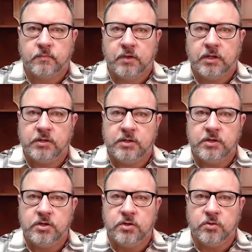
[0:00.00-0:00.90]
How can
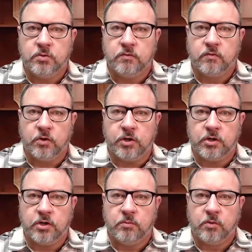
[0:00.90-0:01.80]
you avoid the
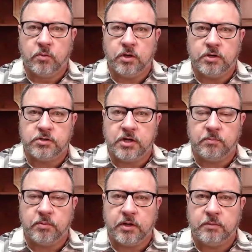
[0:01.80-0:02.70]
number one
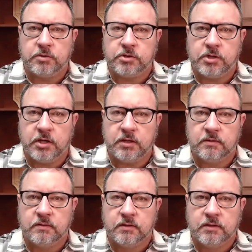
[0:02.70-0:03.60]
estate planning mistake?
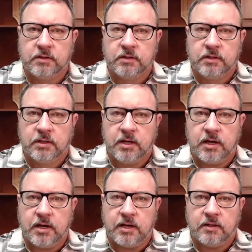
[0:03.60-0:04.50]

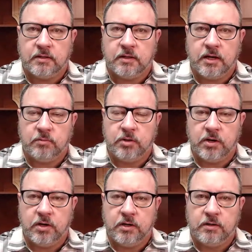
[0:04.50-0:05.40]
Hi, I'm
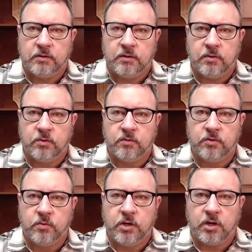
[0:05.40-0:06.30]
Gary, the owner of
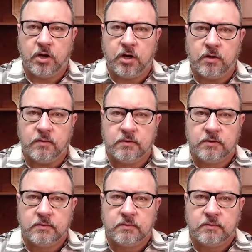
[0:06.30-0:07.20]
DeWitt Law.
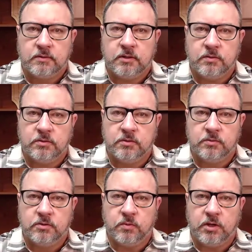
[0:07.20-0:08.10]
Go to
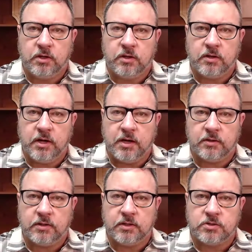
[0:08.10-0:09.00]
DeWitt Law now
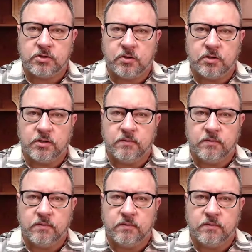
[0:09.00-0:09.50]
to get started.